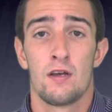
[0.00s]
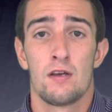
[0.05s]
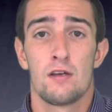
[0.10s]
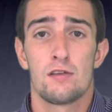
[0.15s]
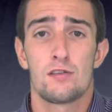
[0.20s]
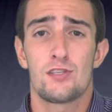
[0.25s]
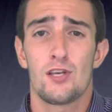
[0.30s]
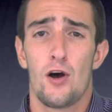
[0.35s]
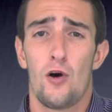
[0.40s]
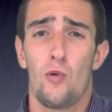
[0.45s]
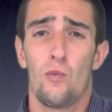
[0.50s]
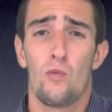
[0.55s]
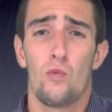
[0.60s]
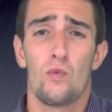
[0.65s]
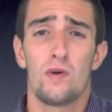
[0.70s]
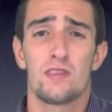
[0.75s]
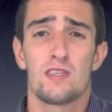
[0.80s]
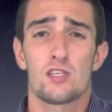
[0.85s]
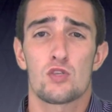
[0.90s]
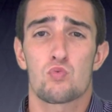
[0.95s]
So
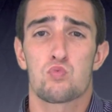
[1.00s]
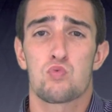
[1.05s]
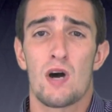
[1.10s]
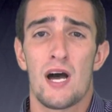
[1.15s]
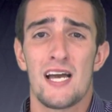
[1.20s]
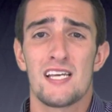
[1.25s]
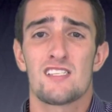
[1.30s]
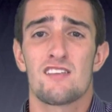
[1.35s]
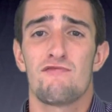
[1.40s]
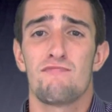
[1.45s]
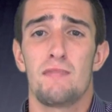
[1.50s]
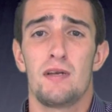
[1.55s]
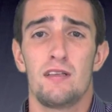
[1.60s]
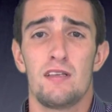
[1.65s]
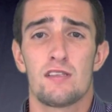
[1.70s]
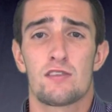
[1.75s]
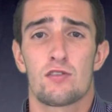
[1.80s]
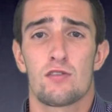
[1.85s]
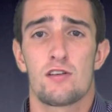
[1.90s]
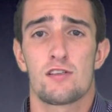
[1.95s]
with this rise of
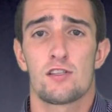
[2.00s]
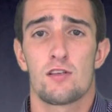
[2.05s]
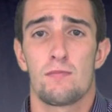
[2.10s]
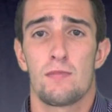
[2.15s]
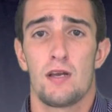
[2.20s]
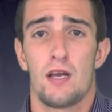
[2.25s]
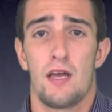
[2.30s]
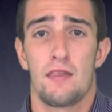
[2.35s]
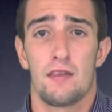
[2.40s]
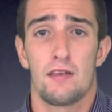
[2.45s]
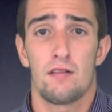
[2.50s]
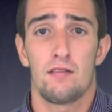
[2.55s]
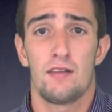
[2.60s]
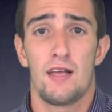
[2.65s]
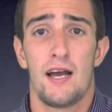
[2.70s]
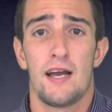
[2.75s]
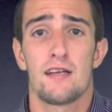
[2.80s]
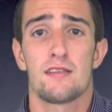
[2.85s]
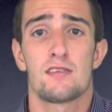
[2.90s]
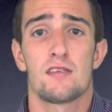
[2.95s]
militarism and the
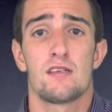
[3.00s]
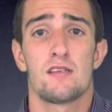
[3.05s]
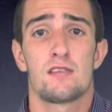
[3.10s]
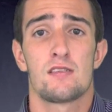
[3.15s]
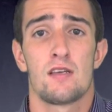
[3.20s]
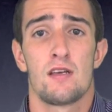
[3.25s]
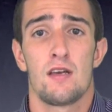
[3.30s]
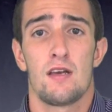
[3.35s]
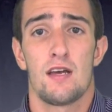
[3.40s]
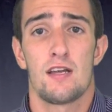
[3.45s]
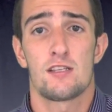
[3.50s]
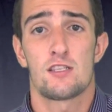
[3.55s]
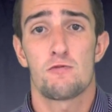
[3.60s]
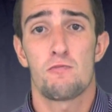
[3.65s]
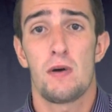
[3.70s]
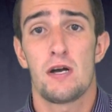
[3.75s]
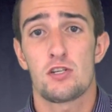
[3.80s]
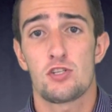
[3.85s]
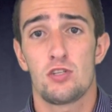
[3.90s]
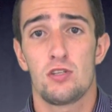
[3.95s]
alliances,
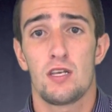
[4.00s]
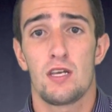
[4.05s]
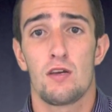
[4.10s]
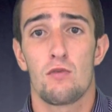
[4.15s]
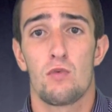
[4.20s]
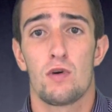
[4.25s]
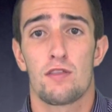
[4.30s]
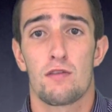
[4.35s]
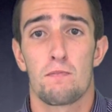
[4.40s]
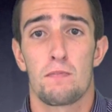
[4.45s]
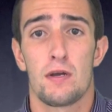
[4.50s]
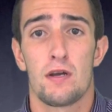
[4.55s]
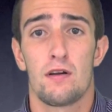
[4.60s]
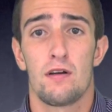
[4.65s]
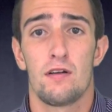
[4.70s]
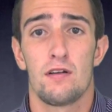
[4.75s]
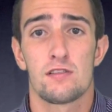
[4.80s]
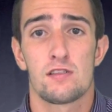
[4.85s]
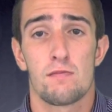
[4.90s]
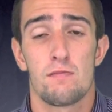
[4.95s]
especially with
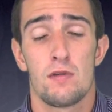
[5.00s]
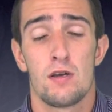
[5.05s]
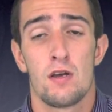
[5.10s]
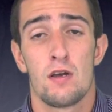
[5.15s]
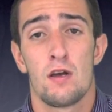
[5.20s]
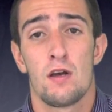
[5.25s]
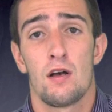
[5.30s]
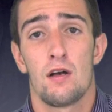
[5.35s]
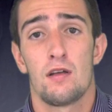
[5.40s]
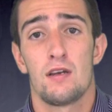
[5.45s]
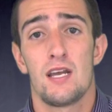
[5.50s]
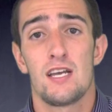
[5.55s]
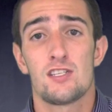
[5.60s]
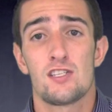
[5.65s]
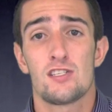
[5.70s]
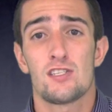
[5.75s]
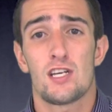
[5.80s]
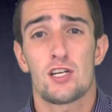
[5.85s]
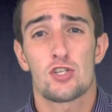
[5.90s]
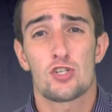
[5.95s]
imperialism,
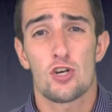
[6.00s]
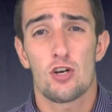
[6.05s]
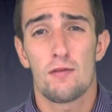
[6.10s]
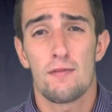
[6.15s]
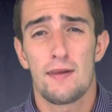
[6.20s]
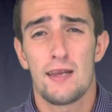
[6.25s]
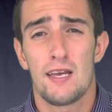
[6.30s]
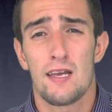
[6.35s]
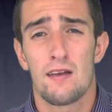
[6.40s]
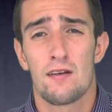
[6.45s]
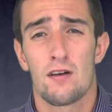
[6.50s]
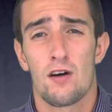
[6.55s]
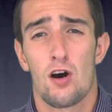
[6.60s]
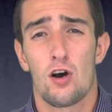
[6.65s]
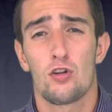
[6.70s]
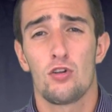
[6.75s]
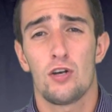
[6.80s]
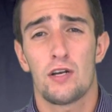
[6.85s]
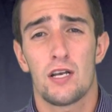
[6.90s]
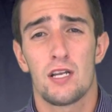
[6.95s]
nations like Germany are
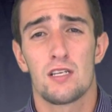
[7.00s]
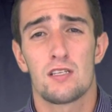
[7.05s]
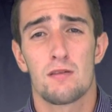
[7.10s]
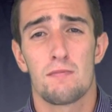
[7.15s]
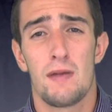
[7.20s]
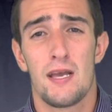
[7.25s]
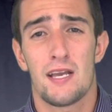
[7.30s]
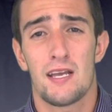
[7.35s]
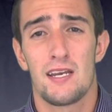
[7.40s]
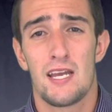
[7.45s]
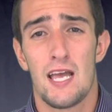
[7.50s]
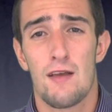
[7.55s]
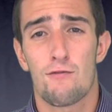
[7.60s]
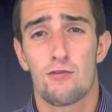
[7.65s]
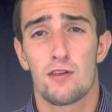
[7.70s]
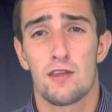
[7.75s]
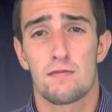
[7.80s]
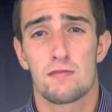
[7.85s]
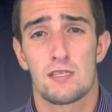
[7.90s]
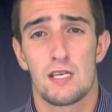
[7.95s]
looking to make a name for
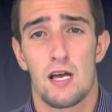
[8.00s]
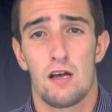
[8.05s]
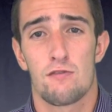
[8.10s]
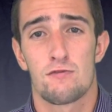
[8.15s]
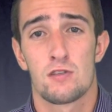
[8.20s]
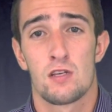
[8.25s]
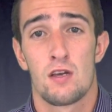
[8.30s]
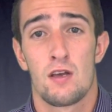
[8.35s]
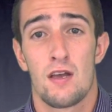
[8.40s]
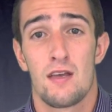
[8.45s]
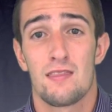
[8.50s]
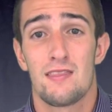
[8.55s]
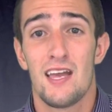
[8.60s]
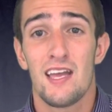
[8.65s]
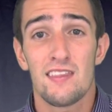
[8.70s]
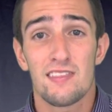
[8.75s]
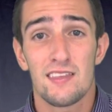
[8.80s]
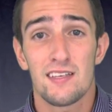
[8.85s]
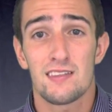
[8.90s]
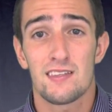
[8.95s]
themselves. They
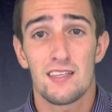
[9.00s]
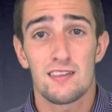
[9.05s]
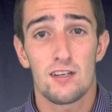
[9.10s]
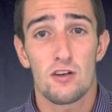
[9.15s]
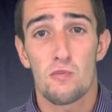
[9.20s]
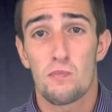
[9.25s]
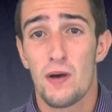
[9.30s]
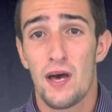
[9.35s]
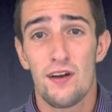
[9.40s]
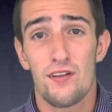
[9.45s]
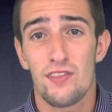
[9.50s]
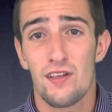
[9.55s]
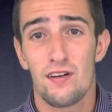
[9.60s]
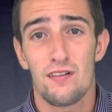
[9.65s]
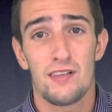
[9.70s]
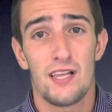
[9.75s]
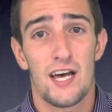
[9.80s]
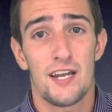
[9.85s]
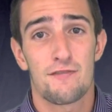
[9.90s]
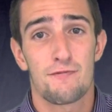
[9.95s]
think that they're better than a
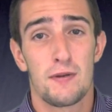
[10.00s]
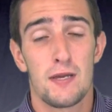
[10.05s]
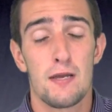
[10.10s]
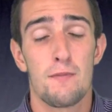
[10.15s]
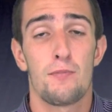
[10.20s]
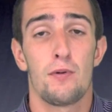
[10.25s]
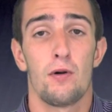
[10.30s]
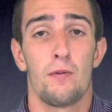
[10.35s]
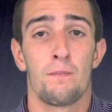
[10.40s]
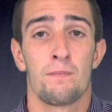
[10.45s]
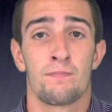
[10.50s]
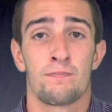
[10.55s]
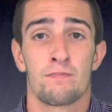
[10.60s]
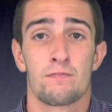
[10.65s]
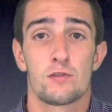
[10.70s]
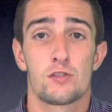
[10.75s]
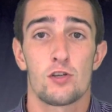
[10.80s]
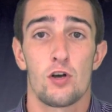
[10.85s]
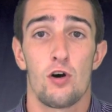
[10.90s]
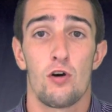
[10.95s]
lot of people.
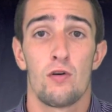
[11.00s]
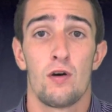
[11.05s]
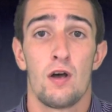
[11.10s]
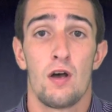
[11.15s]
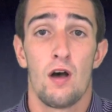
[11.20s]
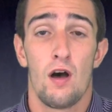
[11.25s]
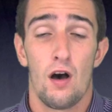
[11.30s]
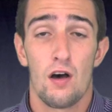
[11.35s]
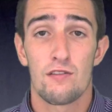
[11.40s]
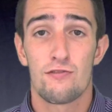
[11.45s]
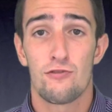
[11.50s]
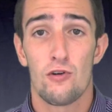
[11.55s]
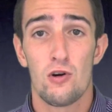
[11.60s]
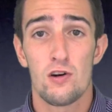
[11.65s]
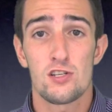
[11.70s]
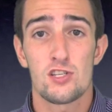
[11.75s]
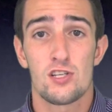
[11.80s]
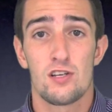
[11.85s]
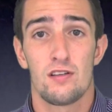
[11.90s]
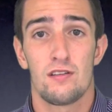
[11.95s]
So
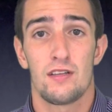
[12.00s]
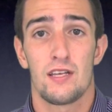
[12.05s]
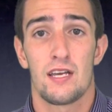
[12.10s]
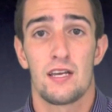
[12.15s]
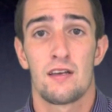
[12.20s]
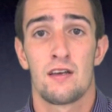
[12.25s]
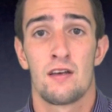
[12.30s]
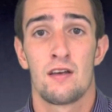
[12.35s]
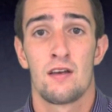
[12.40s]
unfortunately,